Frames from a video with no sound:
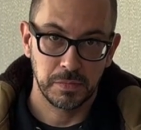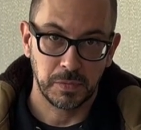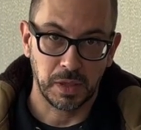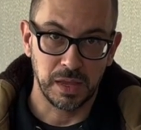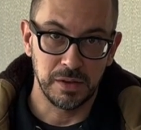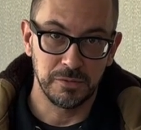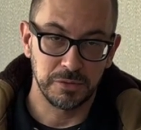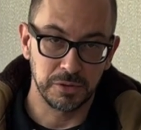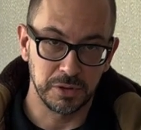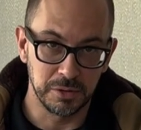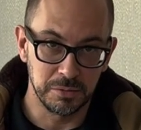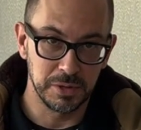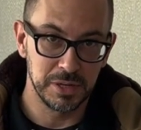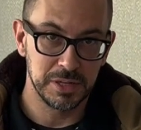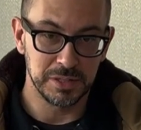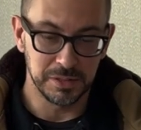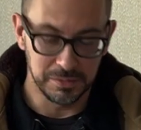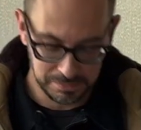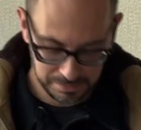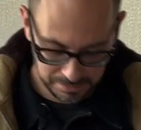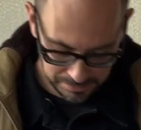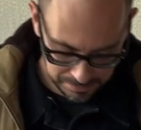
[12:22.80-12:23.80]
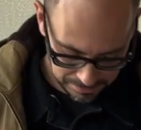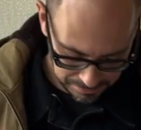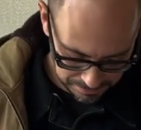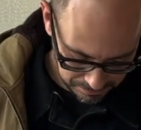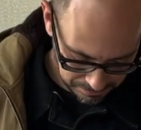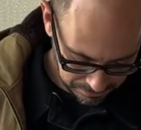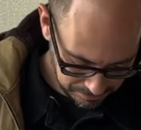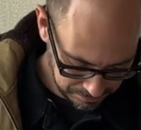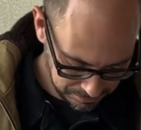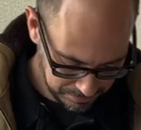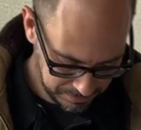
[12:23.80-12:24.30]
And for good reason.
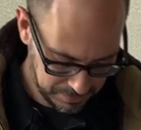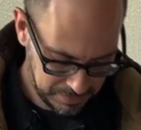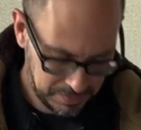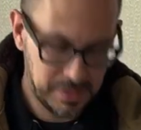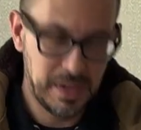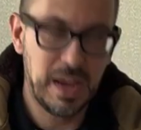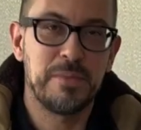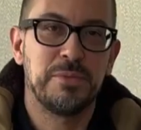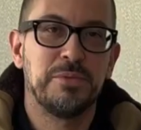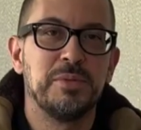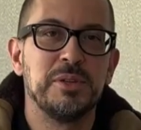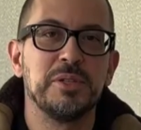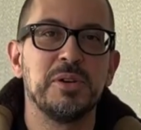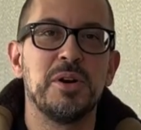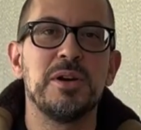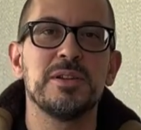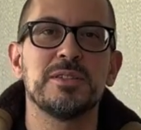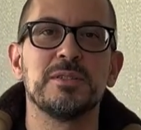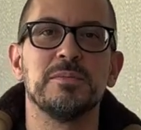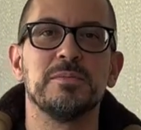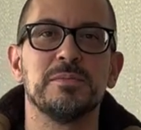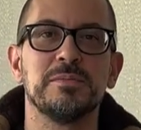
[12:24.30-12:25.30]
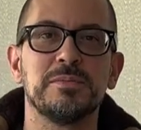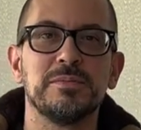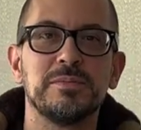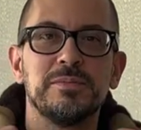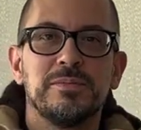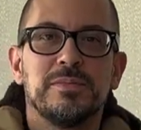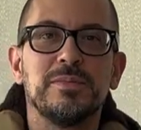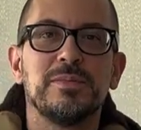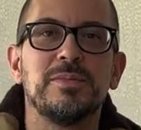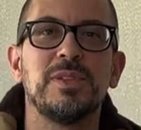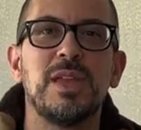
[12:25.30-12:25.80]
Type 3 is awesome.
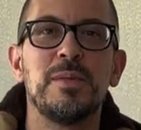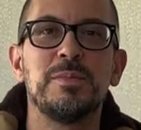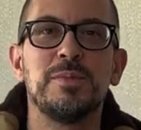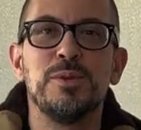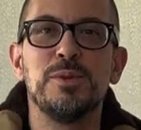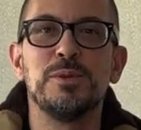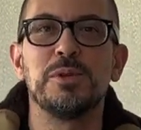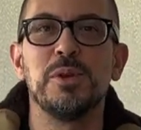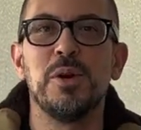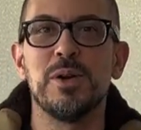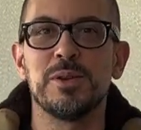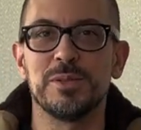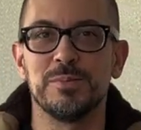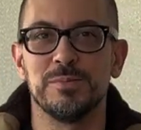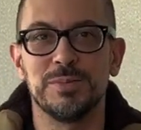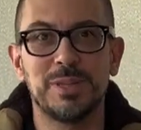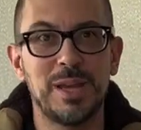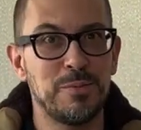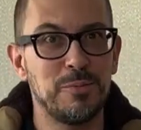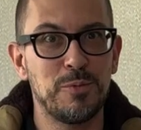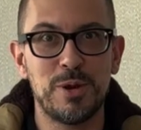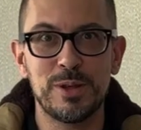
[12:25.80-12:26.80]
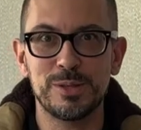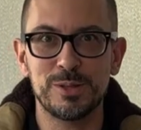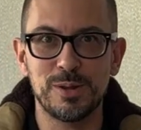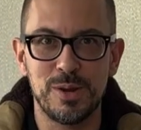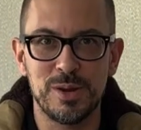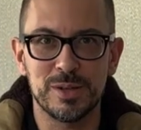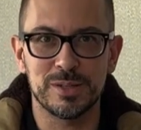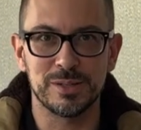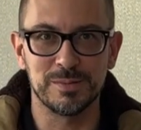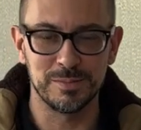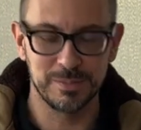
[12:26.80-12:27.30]
Type 2 is awesome. Type 1 is
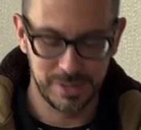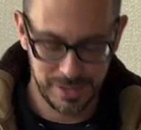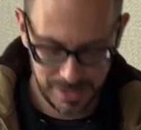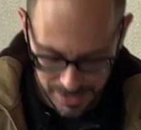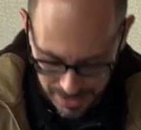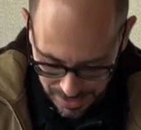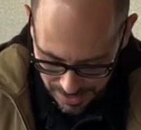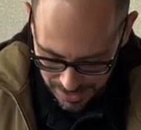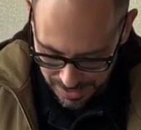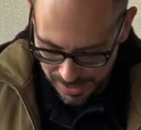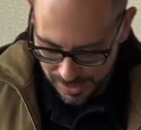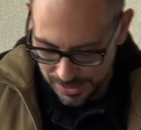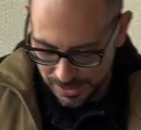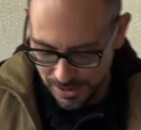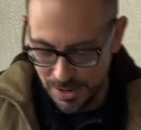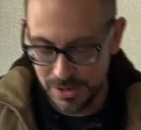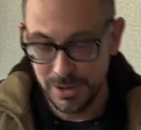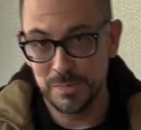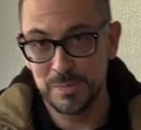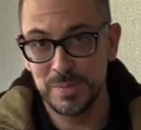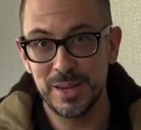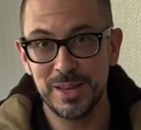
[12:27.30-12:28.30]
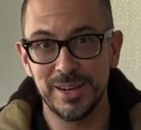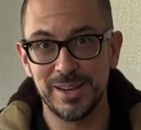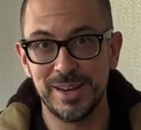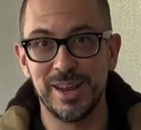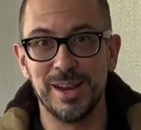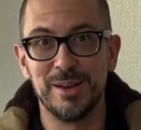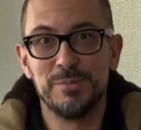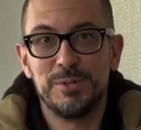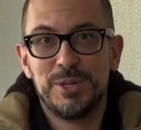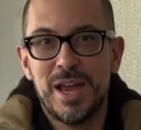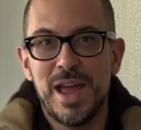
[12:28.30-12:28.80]
awesome. It's hard to beat a
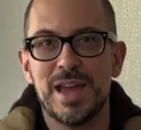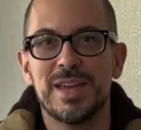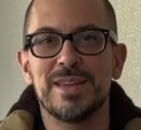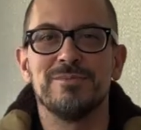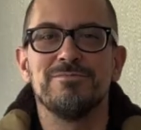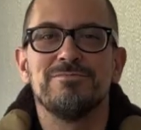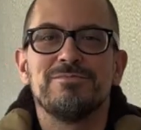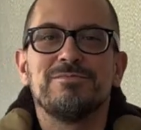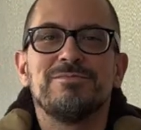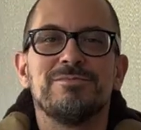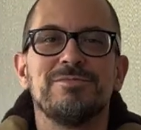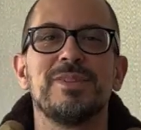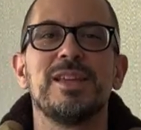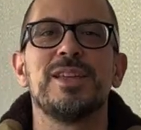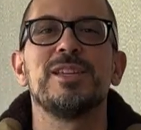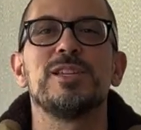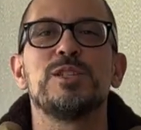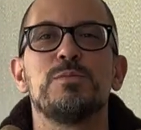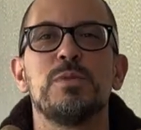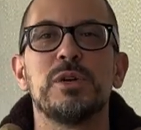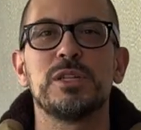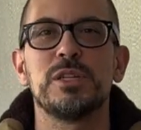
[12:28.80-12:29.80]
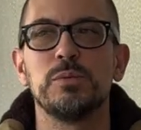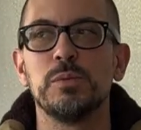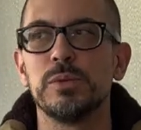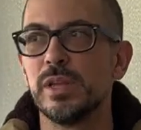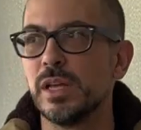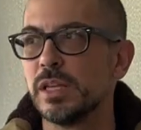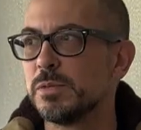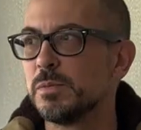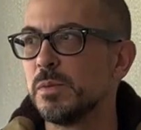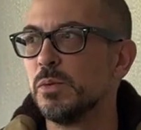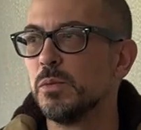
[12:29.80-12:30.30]
denim jacket, especially when
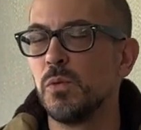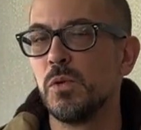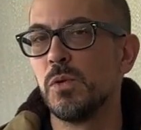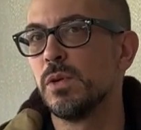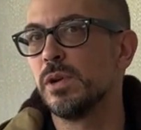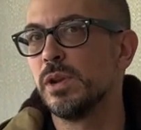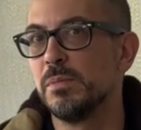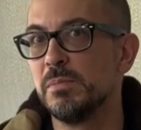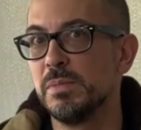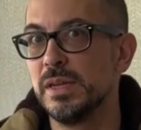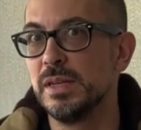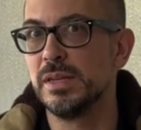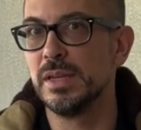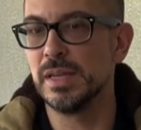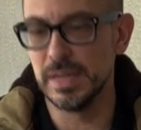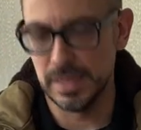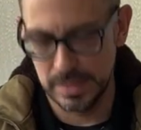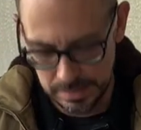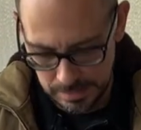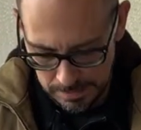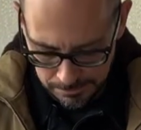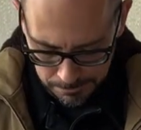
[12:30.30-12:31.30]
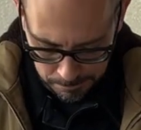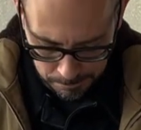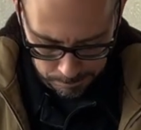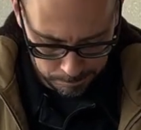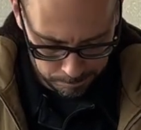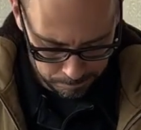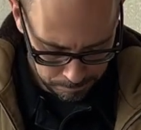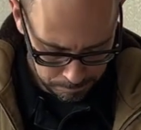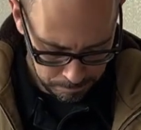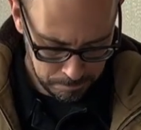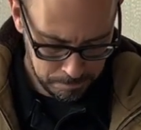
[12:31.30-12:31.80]
it's been worn and beaten in.
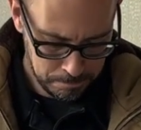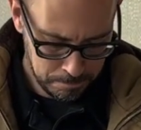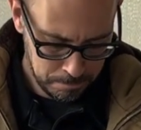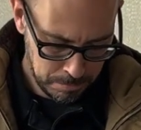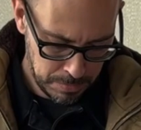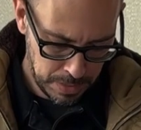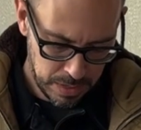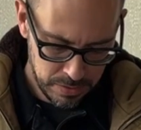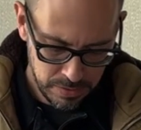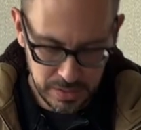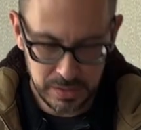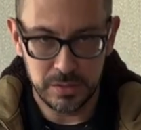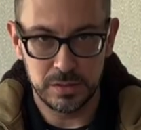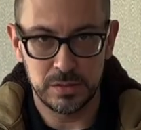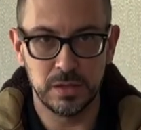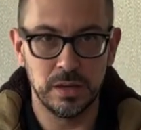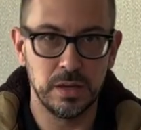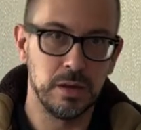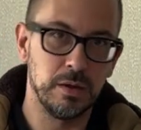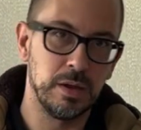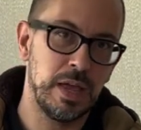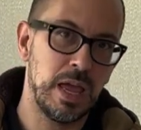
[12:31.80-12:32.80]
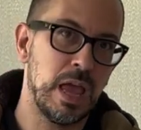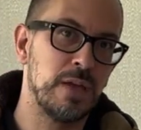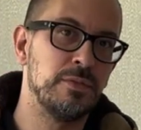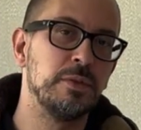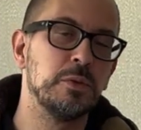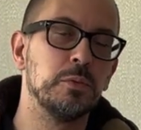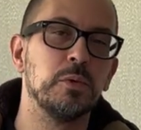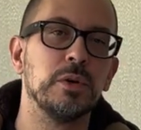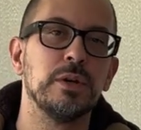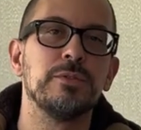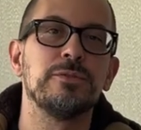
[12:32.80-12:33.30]
This is a heavy
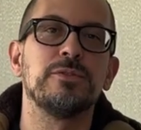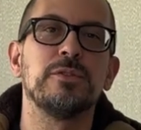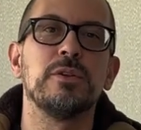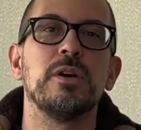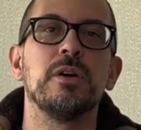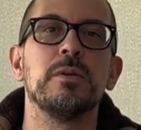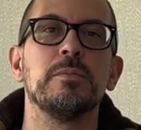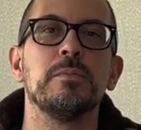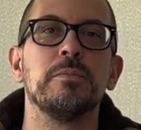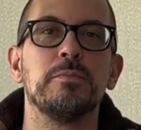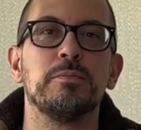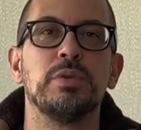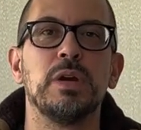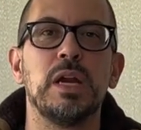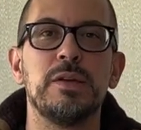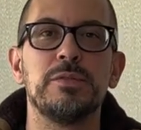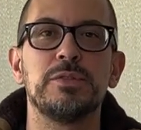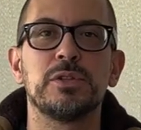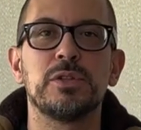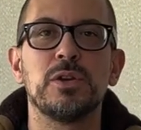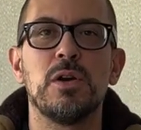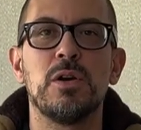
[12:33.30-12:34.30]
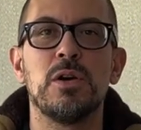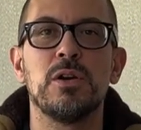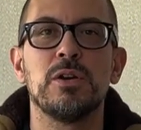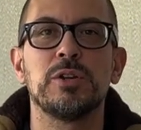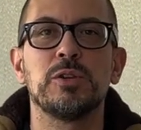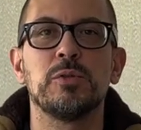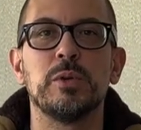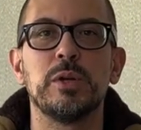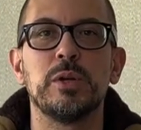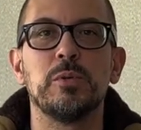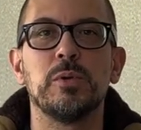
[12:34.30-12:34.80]
one from Bravestar,
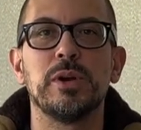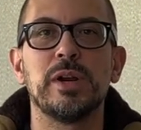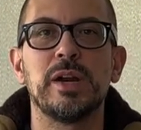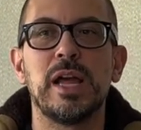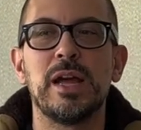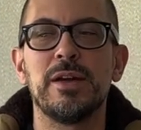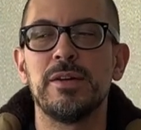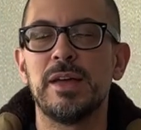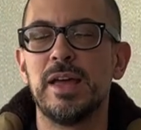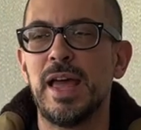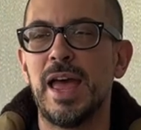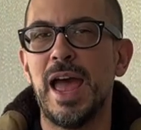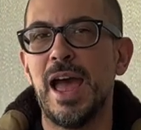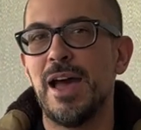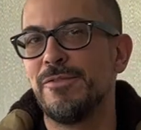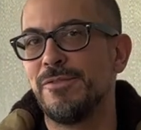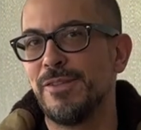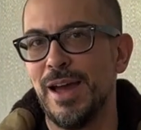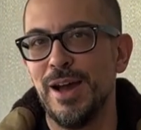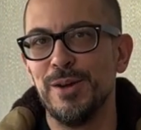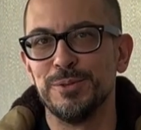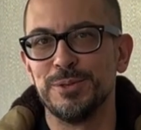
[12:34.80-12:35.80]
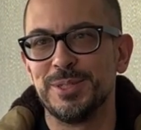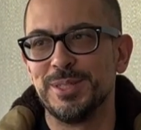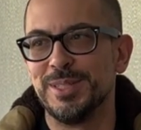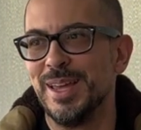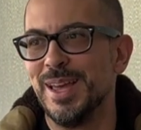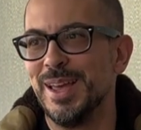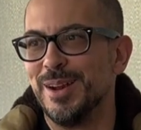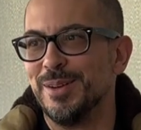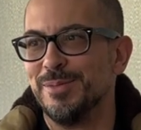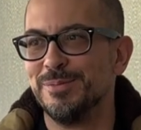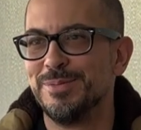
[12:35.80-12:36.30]
21.5 ounce
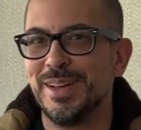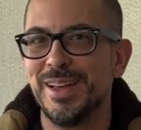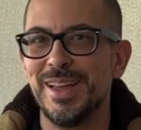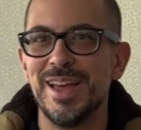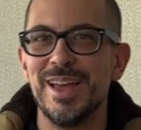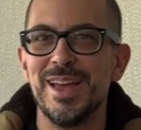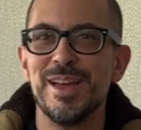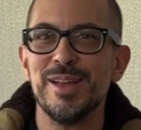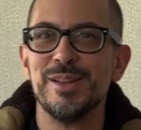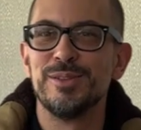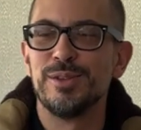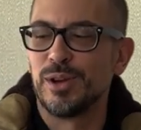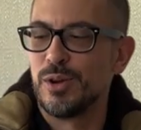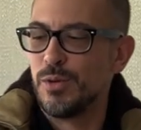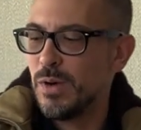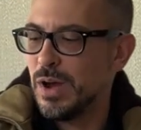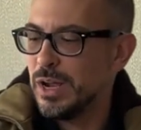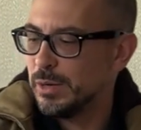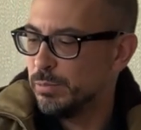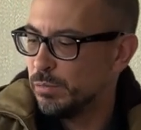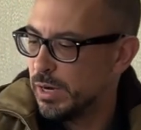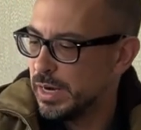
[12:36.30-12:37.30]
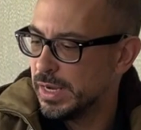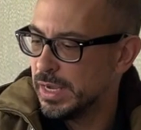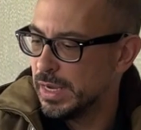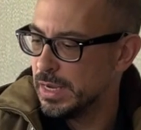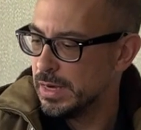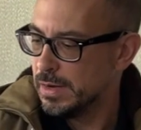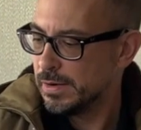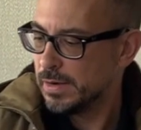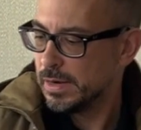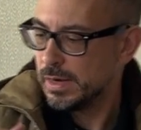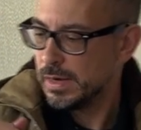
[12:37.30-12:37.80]
denim. Took a while to break
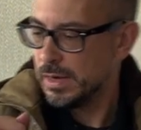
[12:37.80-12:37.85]
in.